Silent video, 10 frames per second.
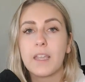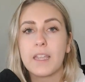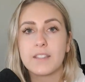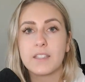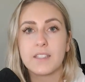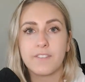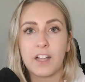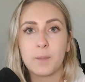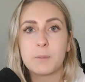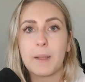It's
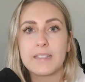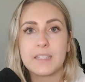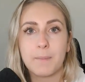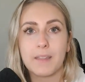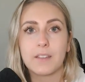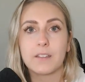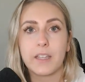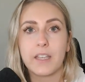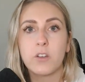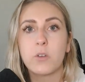developed by Samantha
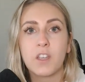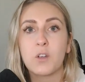Lynn,